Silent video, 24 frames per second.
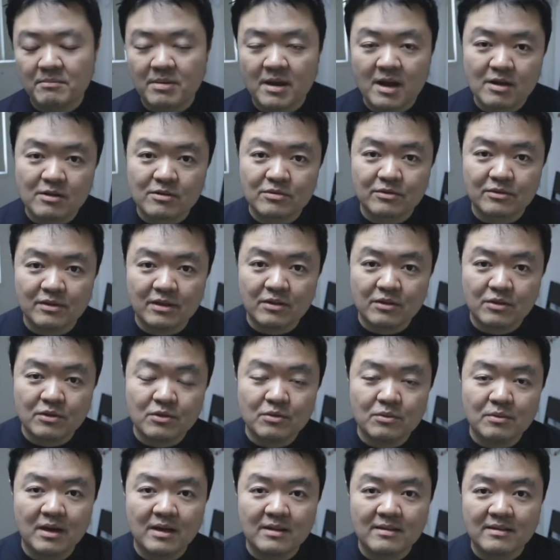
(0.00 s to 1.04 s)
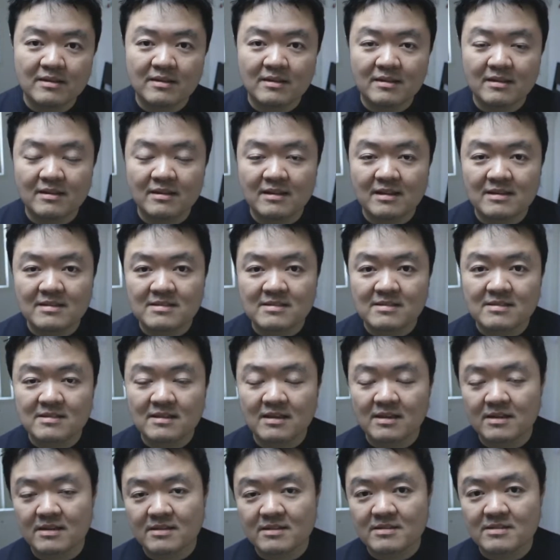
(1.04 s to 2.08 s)
compared to the new one,
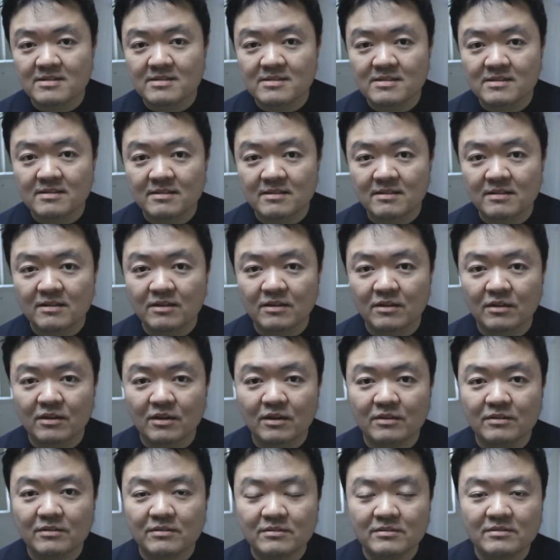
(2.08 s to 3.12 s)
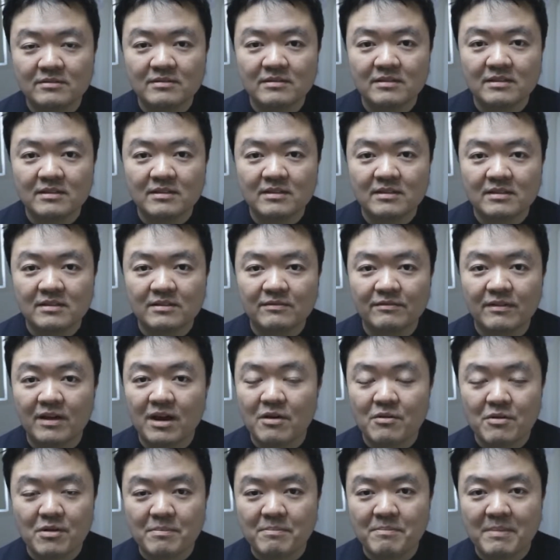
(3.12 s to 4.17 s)
this is
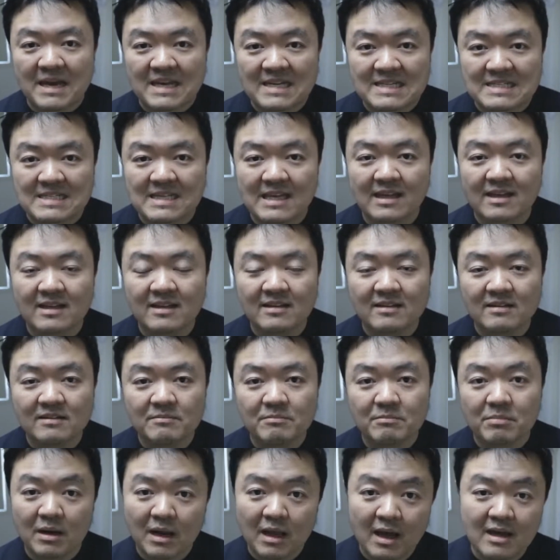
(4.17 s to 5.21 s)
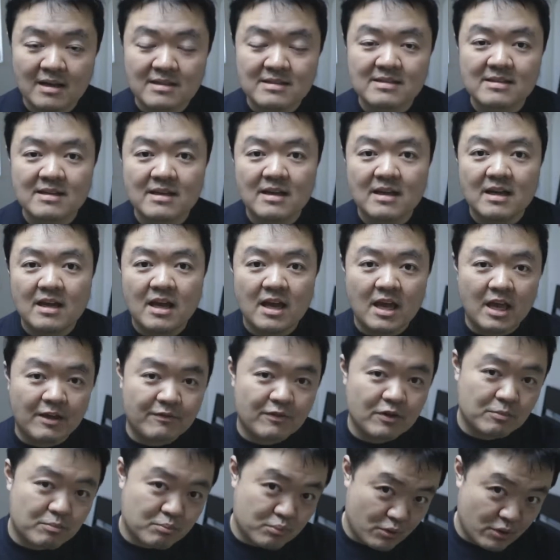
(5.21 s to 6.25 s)
very basic. Plus,
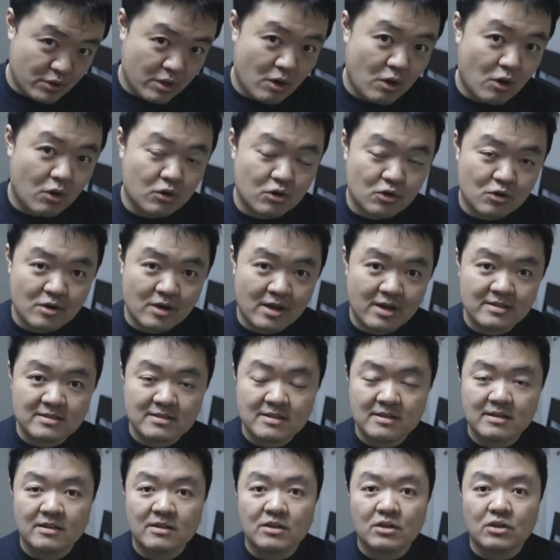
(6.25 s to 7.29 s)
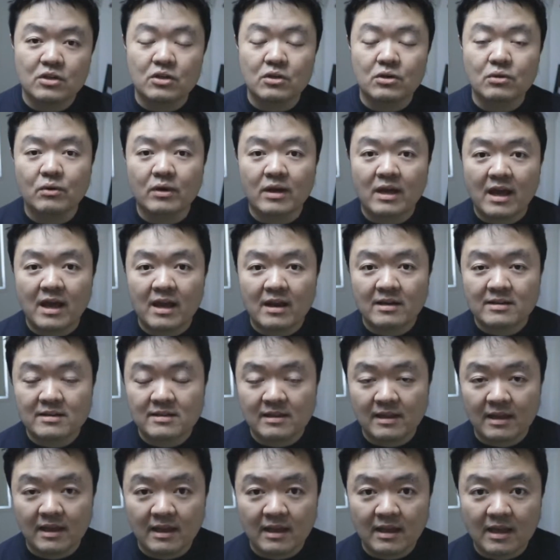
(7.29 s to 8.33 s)
if you pre-order it, you will
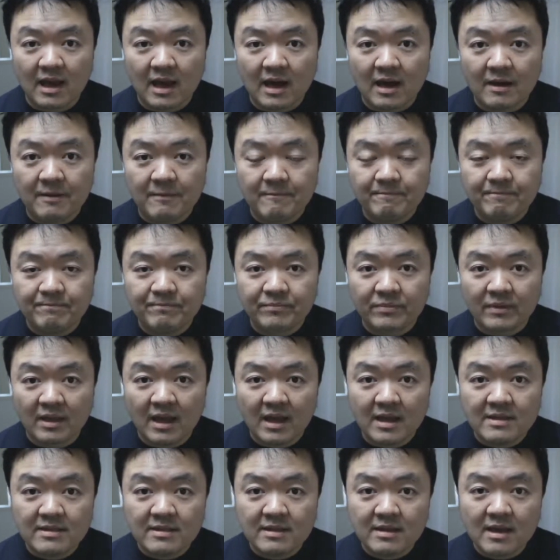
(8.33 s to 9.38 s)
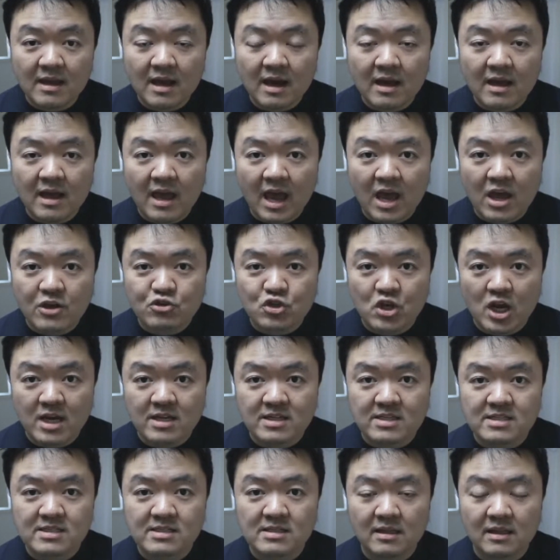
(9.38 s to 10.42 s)
get the NDI
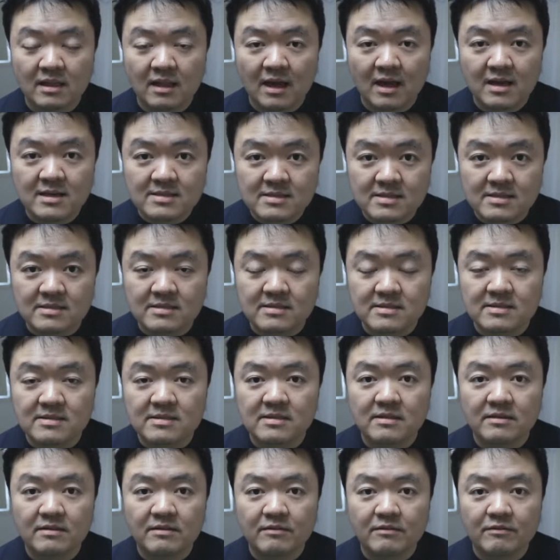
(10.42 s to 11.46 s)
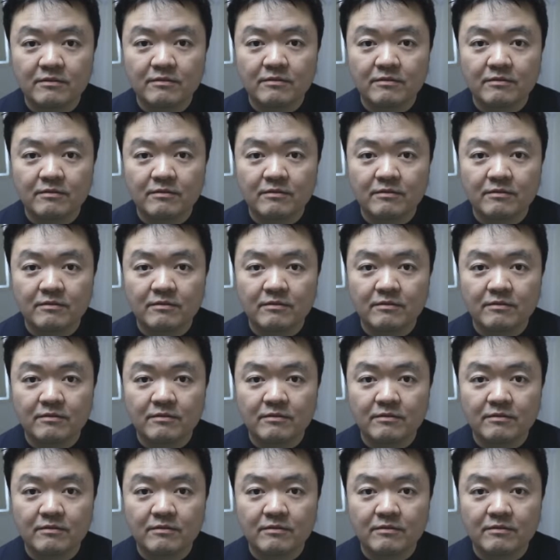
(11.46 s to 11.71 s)
HX license